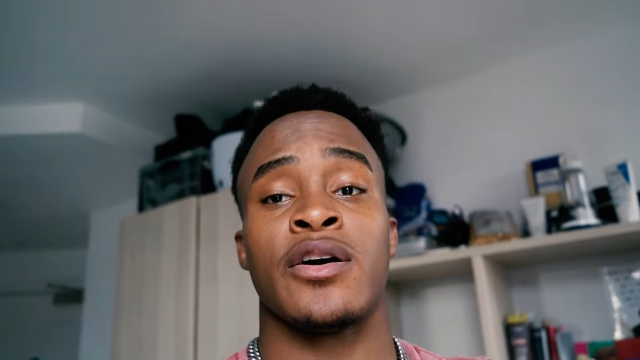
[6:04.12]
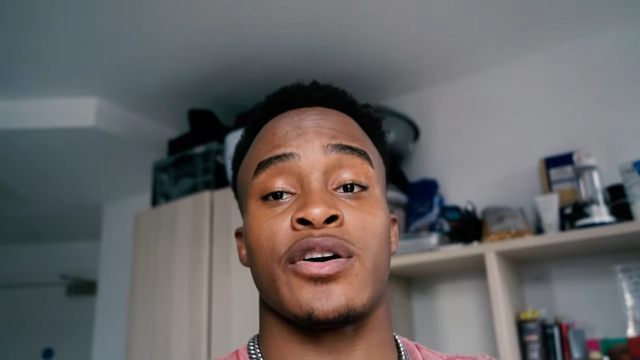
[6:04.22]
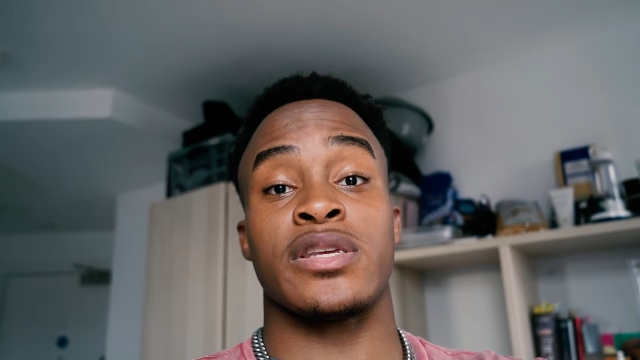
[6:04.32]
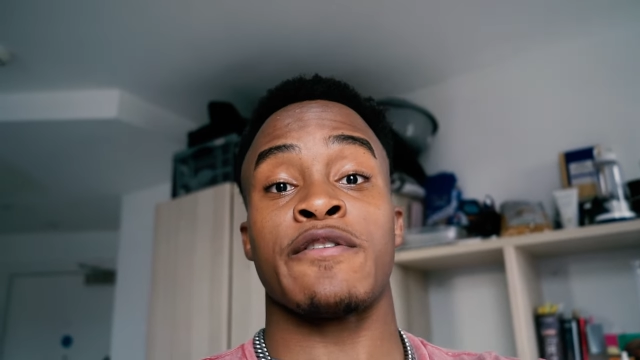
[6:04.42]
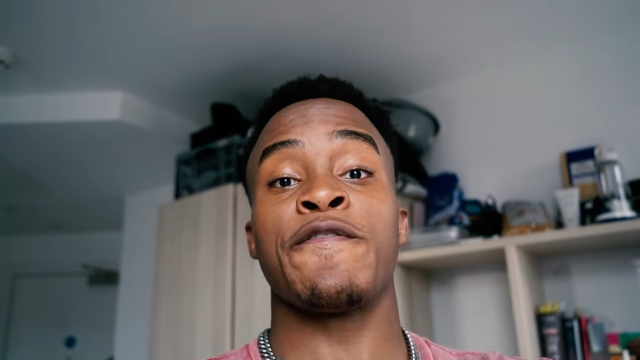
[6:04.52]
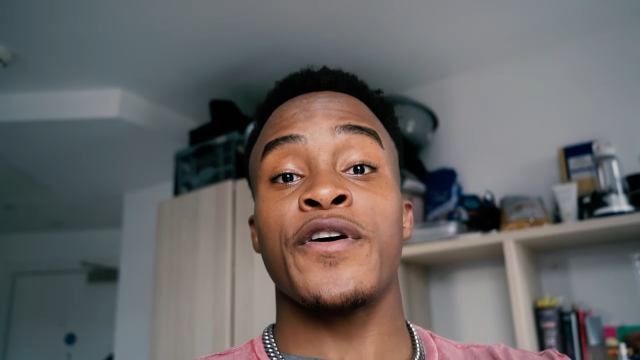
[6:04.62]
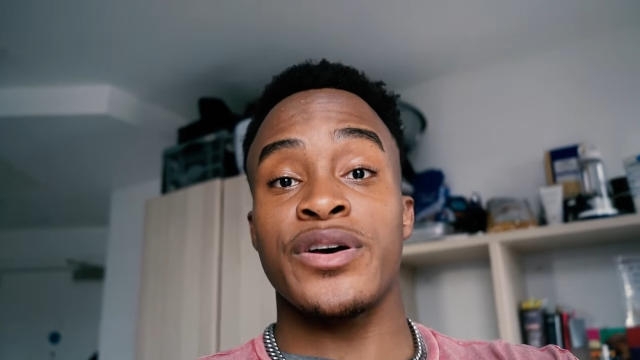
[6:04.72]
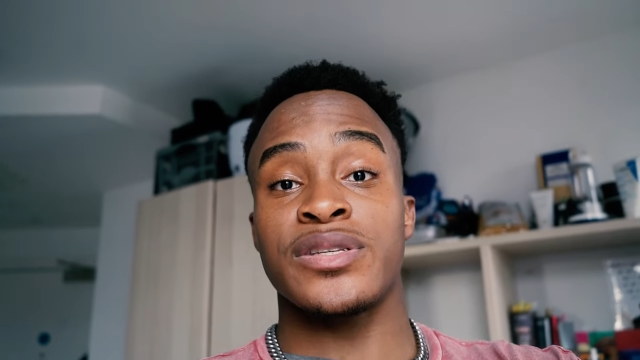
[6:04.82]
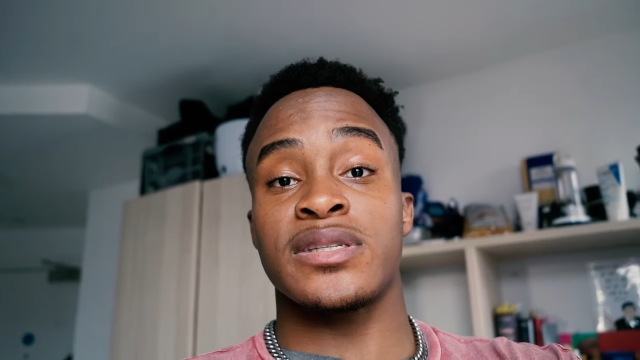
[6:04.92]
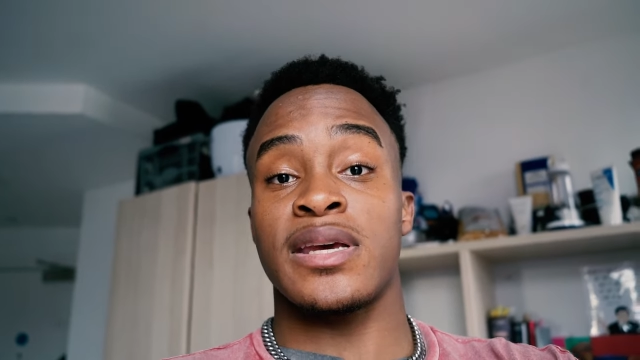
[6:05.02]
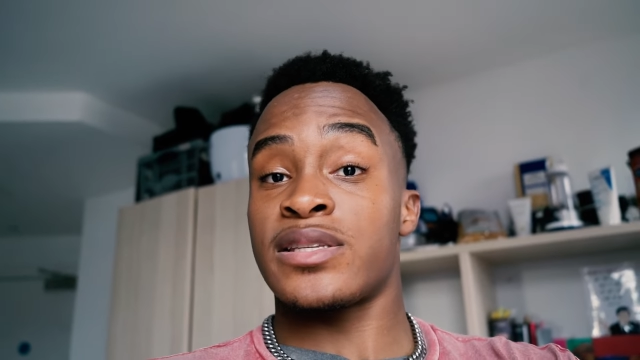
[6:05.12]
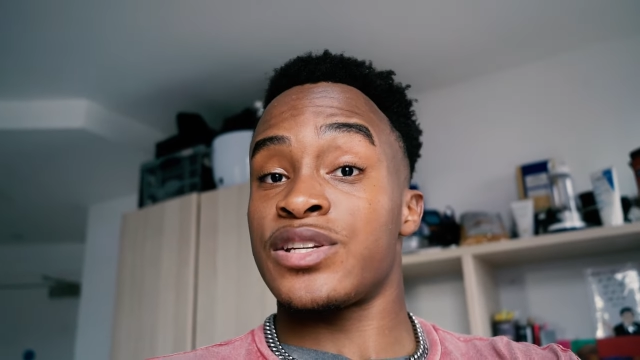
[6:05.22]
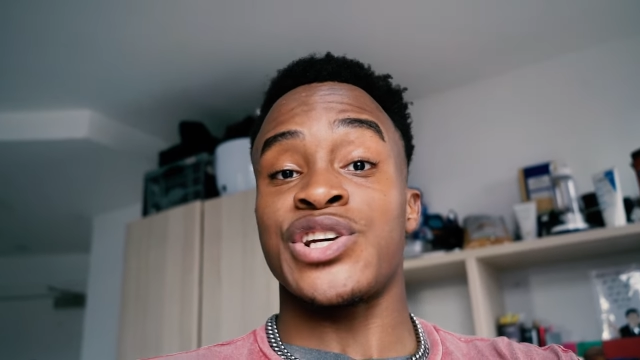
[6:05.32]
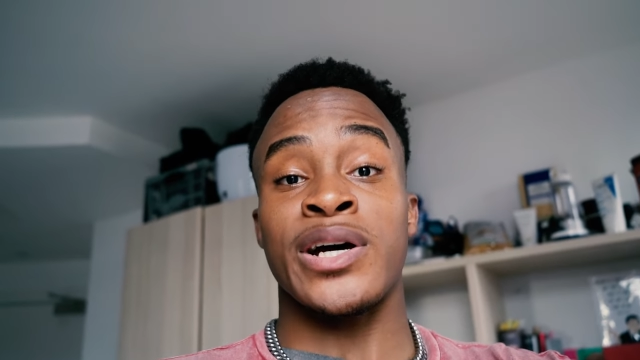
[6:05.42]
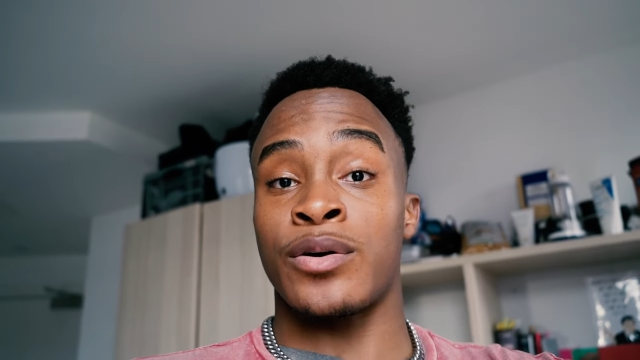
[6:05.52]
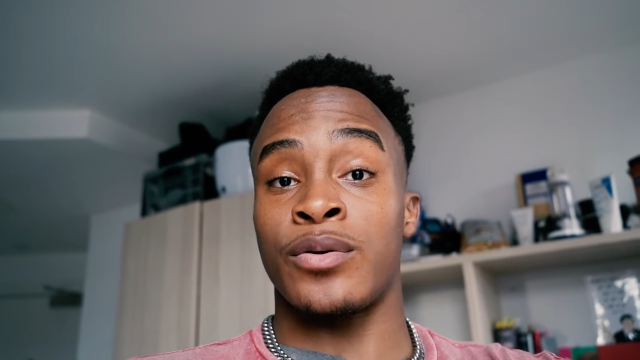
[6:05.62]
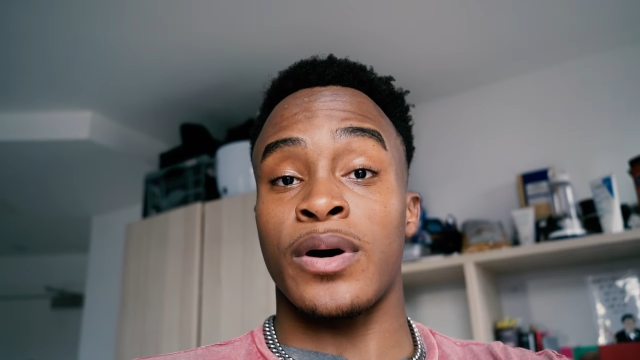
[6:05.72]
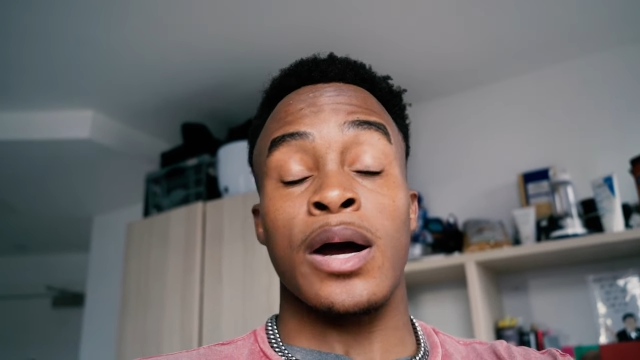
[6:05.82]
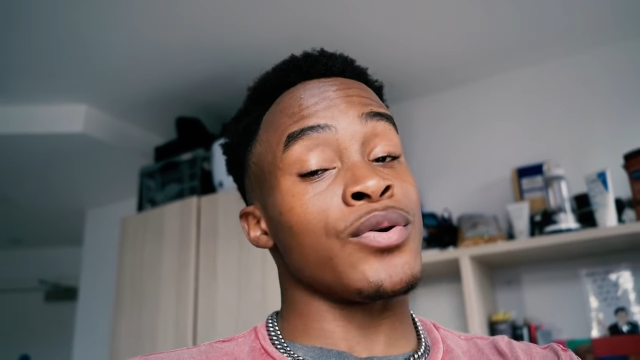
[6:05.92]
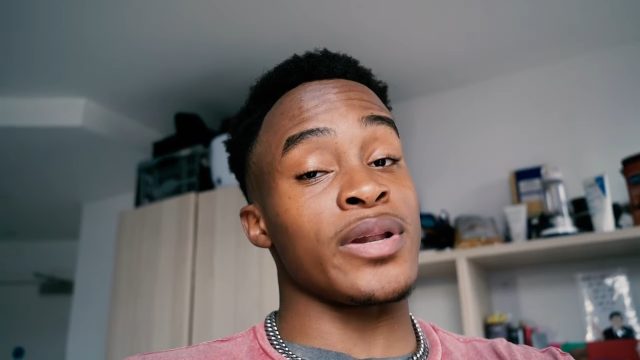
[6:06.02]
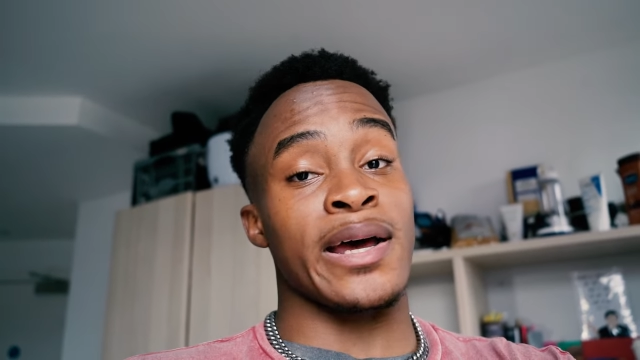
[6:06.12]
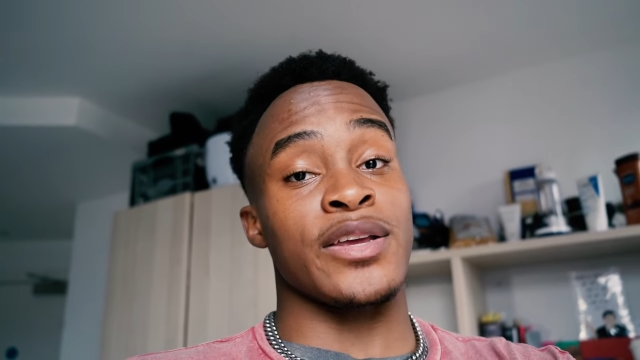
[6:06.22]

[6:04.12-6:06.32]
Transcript: Because at first, it's a jungle. I won't lie.